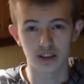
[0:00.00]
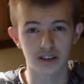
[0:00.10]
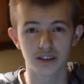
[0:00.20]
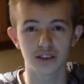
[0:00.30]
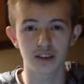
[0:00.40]

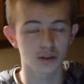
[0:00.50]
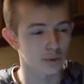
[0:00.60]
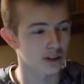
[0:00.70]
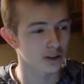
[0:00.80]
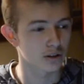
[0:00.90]
and to think that
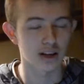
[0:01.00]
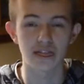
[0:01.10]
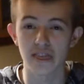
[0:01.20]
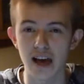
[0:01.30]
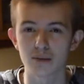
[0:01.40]
we could
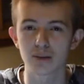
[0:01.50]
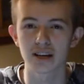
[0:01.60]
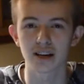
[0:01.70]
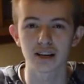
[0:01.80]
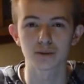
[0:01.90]
donate that
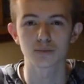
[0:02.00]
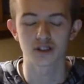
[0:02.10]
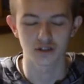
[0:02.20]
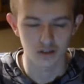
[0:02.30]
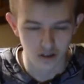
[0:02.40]
many items
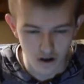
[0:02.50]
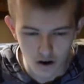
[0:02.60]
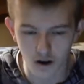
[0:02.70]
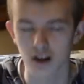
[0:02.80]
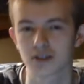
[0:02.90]
is
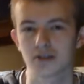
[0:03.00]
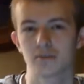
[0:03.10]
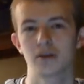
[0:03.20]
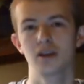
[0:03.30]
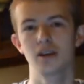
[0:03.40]
awesome.